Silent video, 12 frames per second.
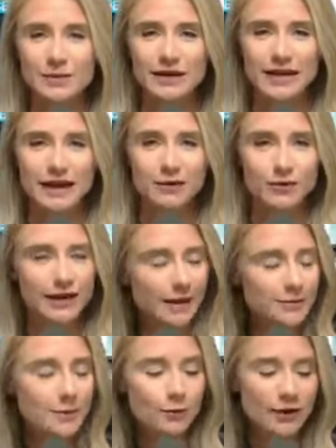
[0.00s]
But again, we
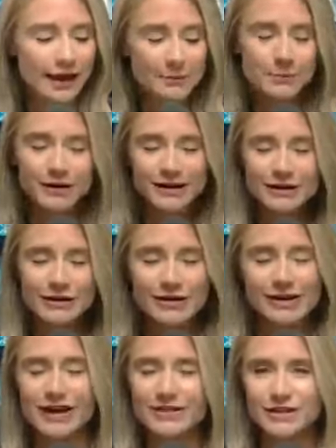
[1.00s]
get we get pretty
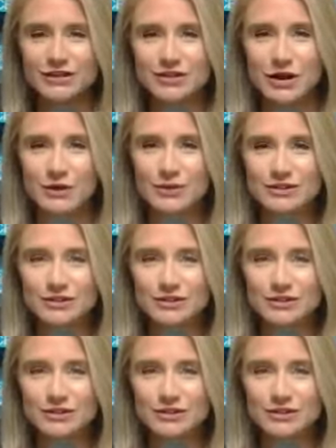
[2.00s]
nerdy on this show, which is